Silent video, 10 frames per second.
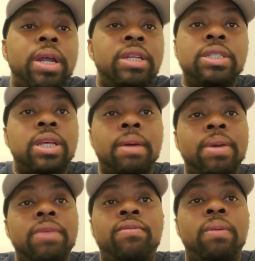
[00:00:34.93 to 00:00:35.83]
It just, I
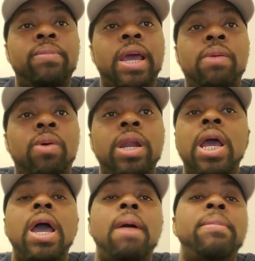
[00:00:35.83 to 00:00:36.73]
mean, from day one.
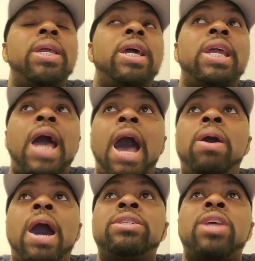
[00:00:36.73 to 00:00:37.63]
I mean, and I,
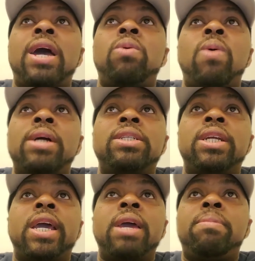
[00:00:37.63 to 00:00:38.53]
I started watching
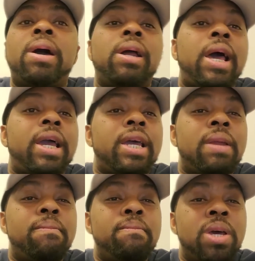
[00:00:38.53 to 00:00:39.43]
the game probably like in the
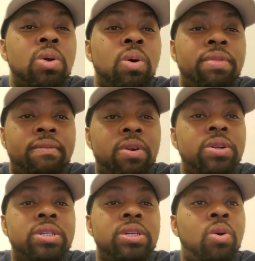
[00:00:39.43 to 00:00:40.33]
middle of the
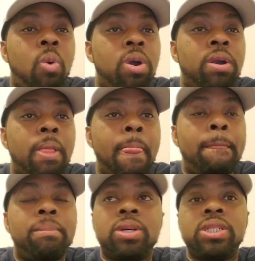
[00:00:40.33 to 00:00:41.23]
first quarter
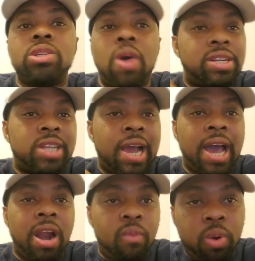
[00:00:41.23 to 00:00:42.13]
because you know I, I
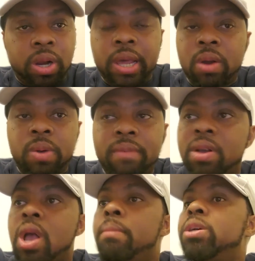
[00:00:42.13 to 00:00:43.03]
got off work late or whatever.
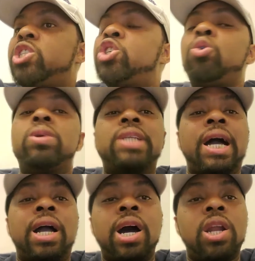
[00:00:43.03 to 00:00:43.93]
But as soon as I
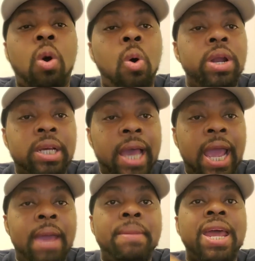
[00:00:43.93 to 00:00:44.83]
cut on the
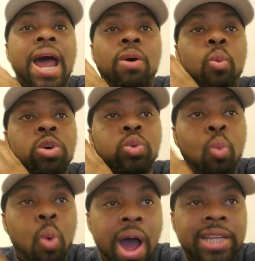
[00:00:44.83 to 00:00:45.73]
game and I was
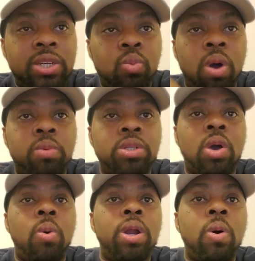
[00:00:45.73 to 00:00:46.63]
watching what was
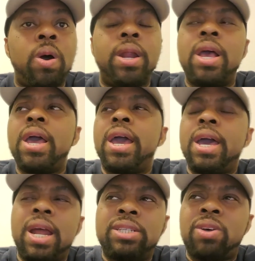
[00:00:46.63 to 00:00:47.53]
going on,
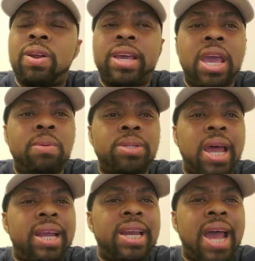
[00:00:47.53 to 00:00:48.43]
and I saw the game was
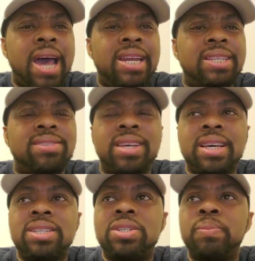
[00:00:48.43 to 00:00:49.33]
like nine to
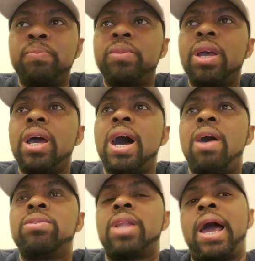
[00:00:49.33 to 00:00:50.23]
six, I
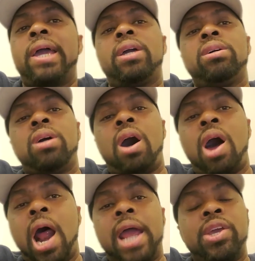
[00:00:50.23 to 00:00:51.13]
was like, all
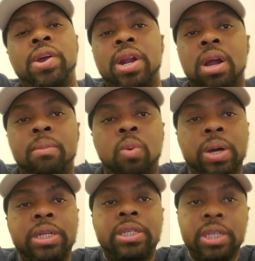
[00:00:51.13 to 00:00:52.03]
right, you're the number
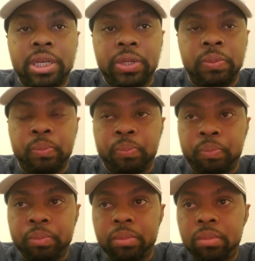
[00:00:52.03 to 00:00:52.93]
one seed.
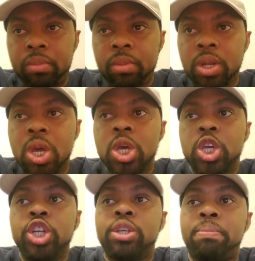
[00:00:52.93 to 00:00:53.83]

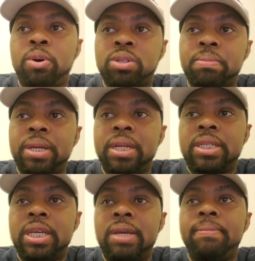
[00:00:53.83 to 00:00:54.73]
You're supposed to be the
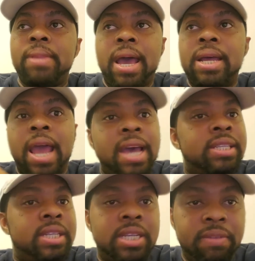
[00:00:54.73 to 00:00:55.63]
team that has
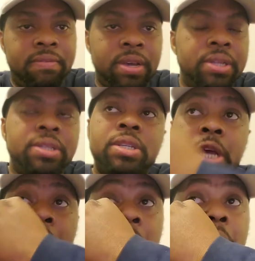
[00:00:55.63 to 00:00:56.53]
the defense.
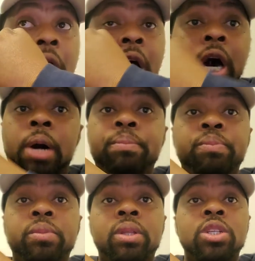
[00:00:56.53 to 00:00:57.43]

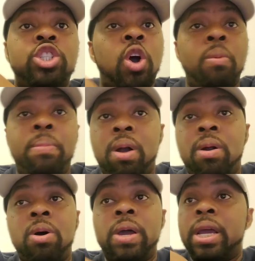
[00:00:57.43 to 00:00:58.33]
Um, Joe
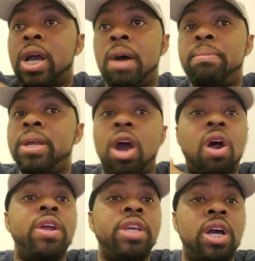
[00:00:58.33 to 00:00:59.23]
Burrow and company
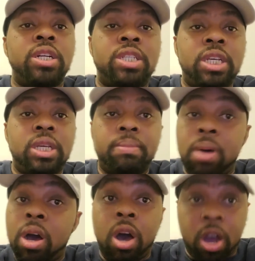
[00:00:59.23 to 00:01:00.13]
are a young team,
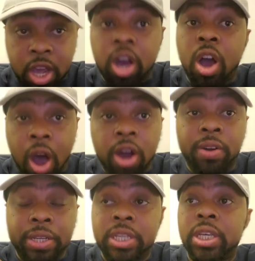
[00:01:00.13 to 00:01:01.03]
a young,
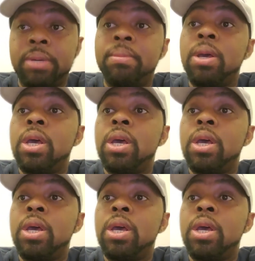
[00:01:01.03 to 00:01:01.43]
hungry team.